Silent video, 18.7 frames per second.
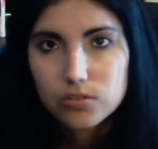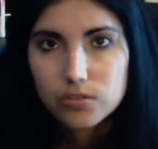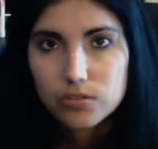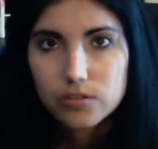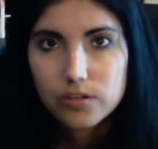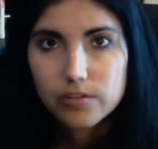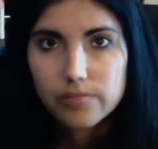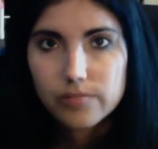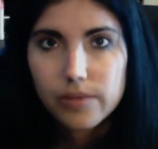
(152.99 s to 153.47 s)

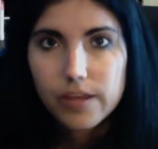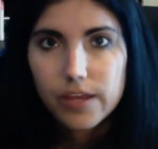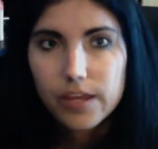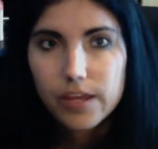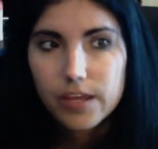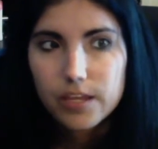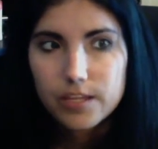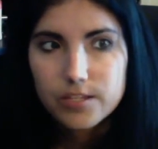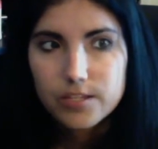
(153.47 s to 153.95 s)
around my
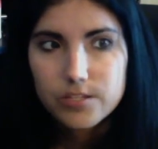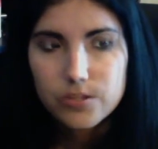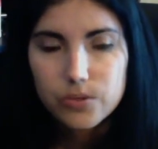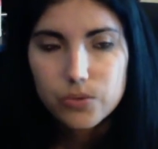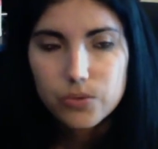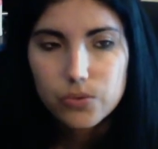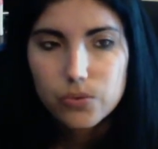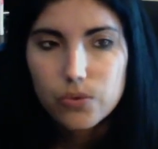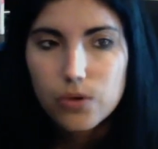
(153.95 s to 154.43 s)
age
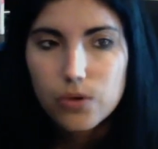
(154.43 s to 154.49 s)
who